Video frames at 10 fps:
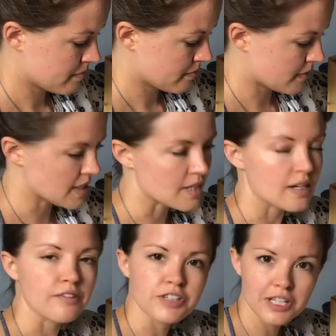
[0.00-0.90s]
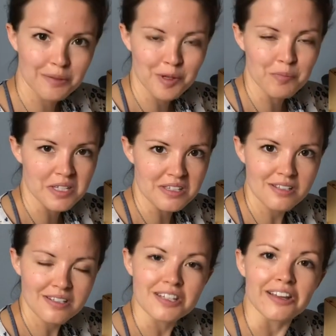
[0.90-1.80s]
it's enough to keep me busy
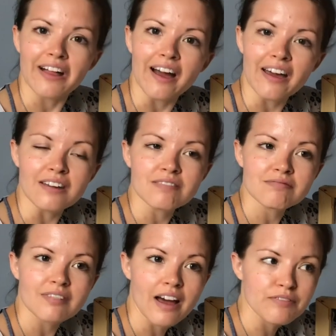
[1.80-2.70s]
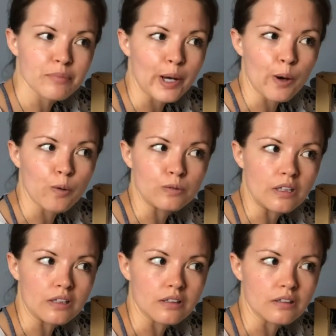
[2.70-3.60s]
until I have my own
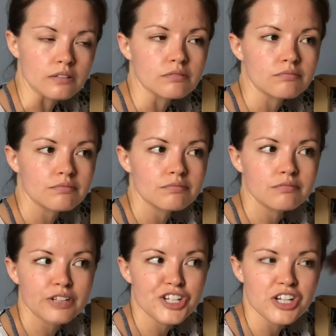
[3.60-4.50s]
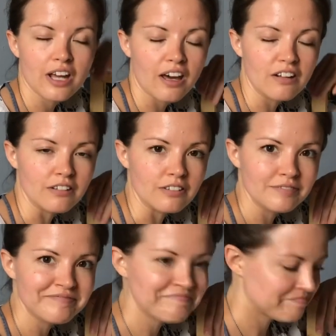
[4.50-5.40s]
little rigid heddle.
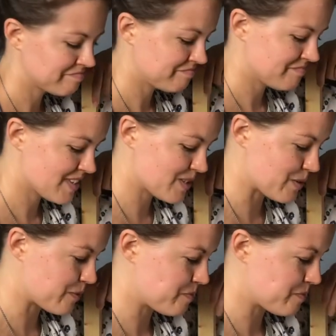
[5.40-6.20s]
So,